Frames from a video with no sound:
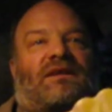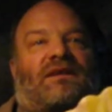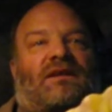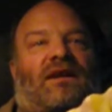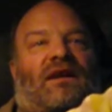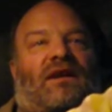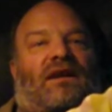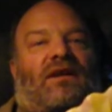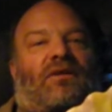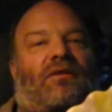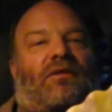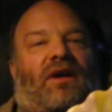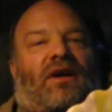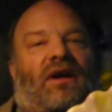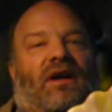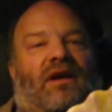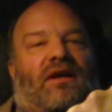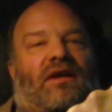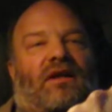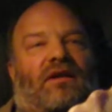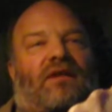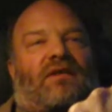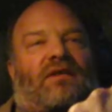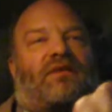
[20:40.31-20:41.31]

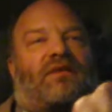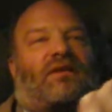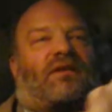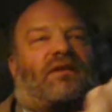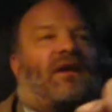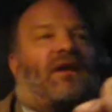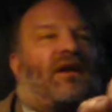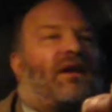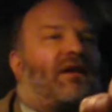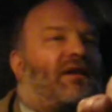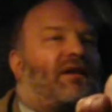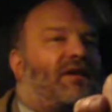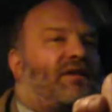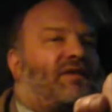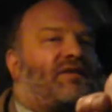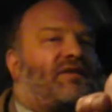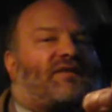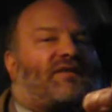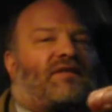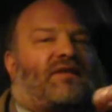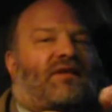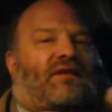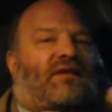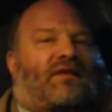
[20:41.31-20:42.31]
Anyway, the night is
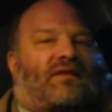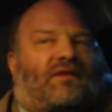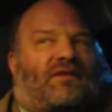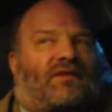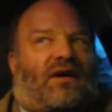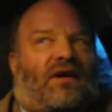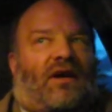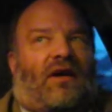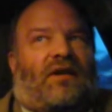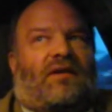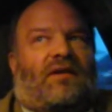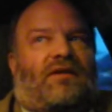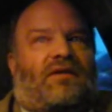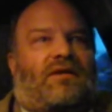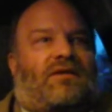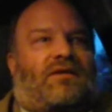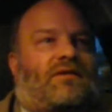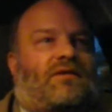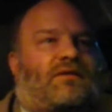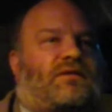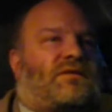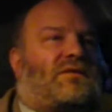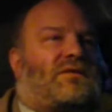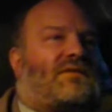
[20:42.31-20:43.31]

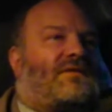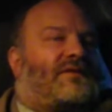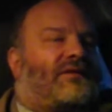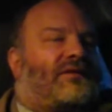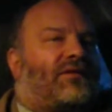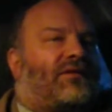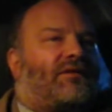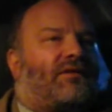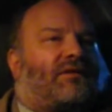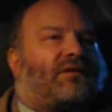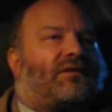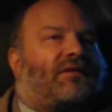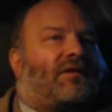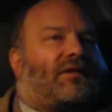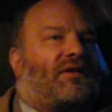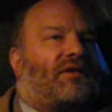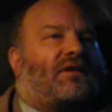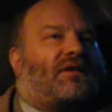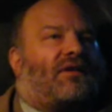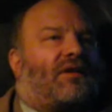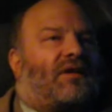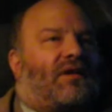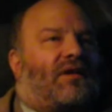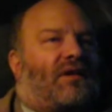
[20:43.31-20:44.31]
done.
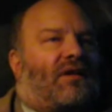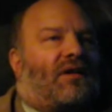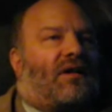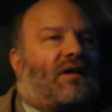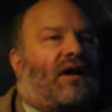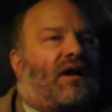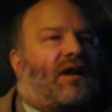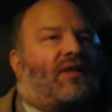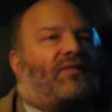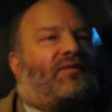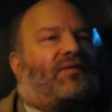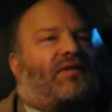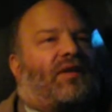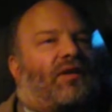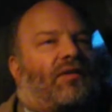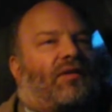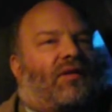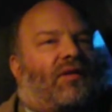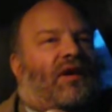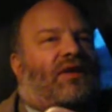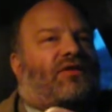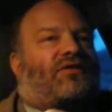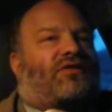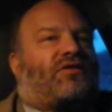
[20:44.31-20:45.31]
I
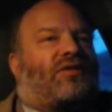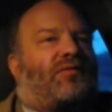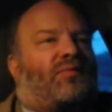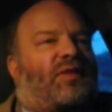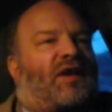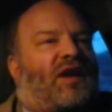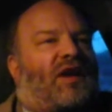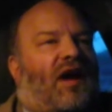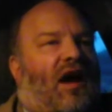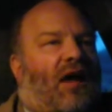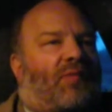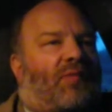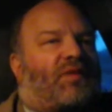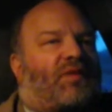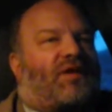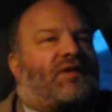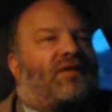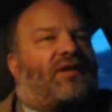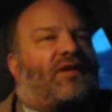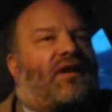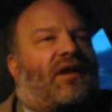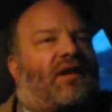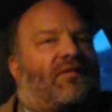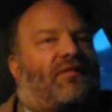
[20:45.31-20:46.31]
figure I should be happy
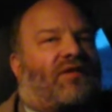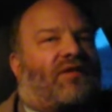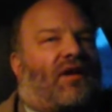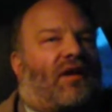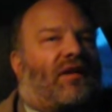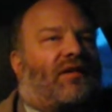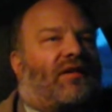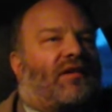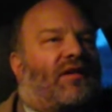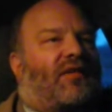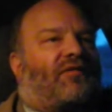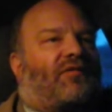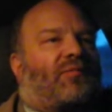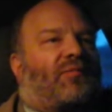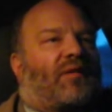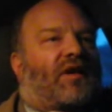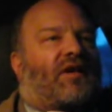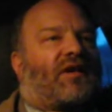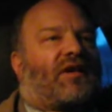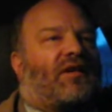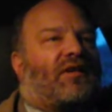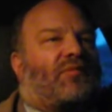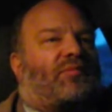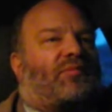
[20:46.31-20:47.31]
that I've got enough
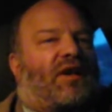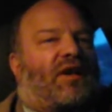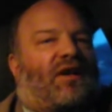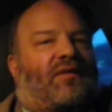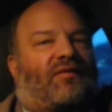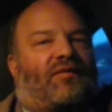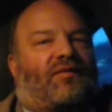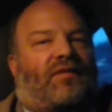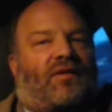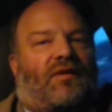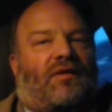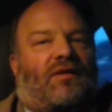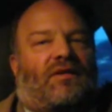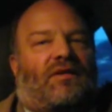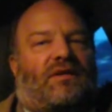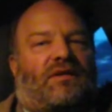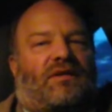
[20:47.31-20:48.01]
money to pay for